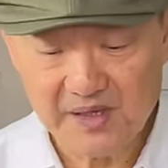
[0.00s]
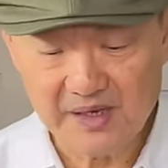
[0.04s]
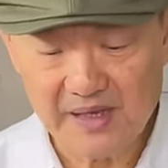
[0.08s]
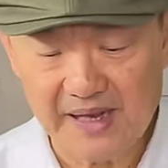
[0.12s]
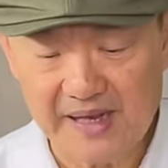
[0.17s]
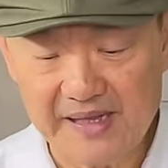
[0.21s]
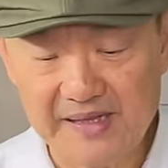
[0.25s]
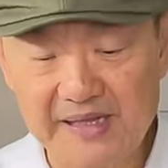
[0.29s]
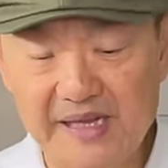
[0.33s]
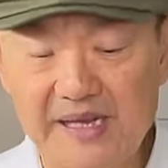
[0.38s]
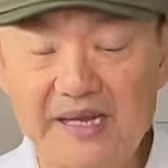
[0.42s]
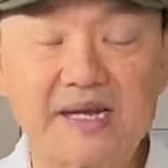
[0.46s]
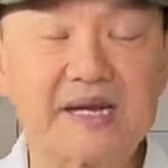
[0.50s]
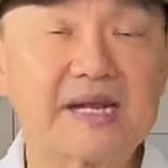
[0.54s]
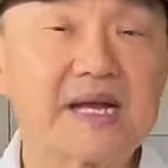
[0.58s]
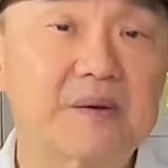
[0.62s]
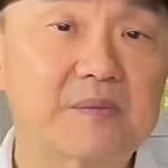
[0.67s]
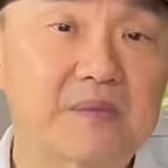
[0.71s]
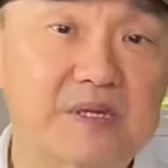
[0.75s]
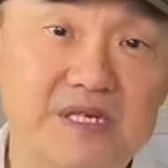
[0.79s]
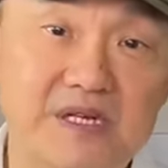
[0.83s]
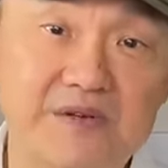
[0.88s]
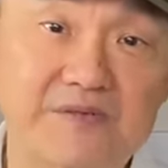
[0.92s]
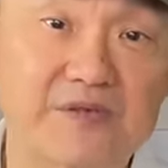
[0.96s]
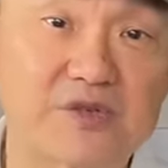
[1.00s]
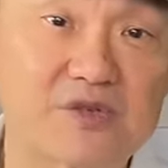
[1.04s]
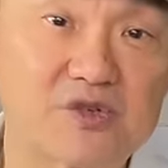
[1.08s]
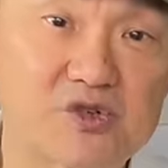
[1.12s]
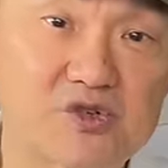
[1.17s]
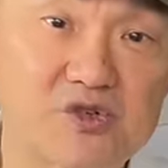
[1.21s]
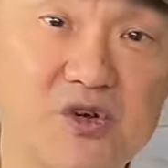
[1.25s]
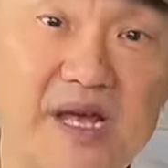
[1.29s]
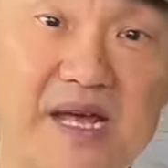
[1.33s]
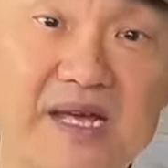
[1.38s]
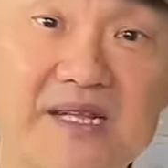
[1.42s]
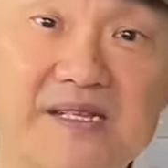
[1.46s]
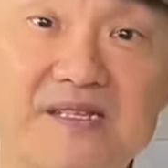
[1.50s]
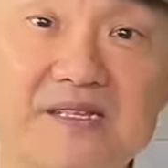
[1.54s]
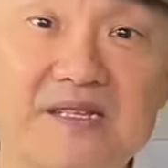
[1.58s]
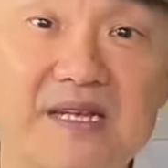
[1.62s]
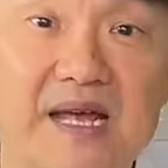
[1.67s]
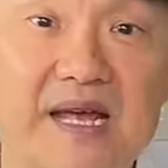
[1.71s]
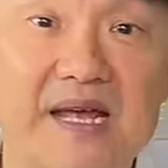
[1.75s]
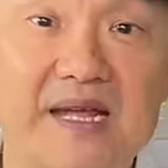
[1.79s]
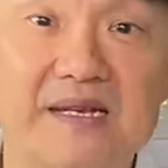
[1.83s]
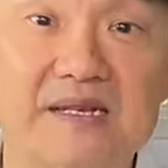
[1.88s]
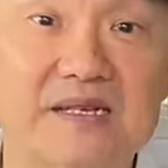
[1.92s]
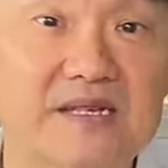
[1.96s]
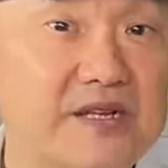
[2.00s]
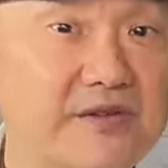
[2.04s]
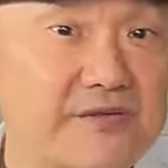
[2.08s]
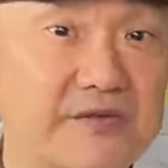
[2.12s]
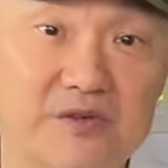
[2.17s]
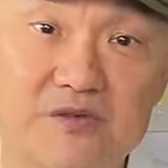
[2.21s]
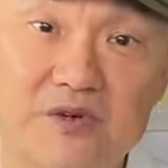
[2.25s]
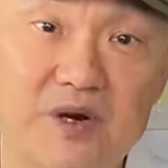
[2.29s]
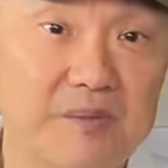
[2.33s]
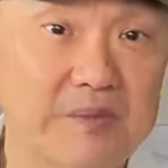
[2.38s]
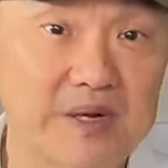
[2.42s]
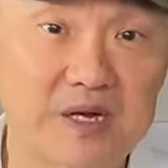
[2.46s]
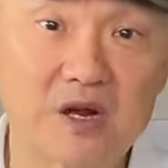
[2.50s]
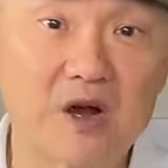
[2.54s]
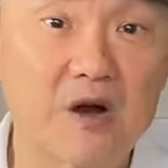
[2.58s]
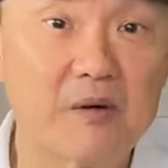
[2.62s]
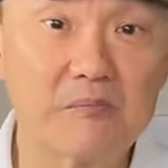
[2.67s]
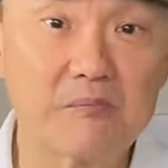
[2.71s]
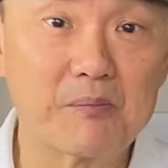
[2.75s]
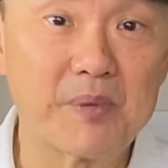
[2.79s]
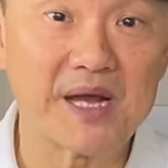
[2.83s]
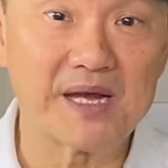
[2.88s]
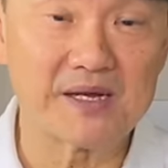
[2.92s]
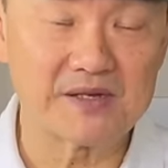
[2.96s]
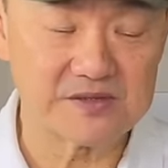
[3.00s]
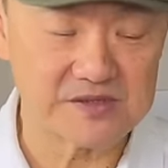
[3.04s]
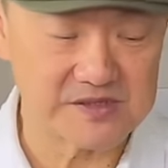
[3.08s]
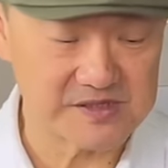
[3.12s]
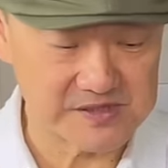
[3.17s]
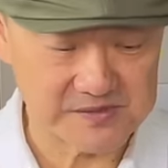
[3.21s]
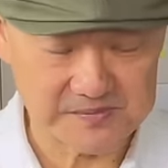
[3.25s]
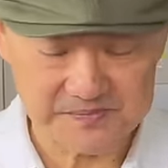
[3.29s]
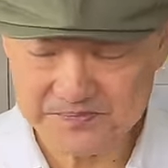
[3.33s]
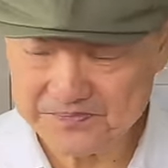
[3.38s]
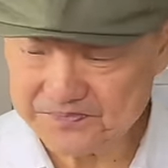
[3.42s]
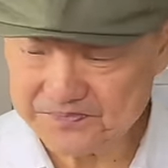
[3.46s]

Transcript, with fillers: and they can come in different treads and different rubber compounds.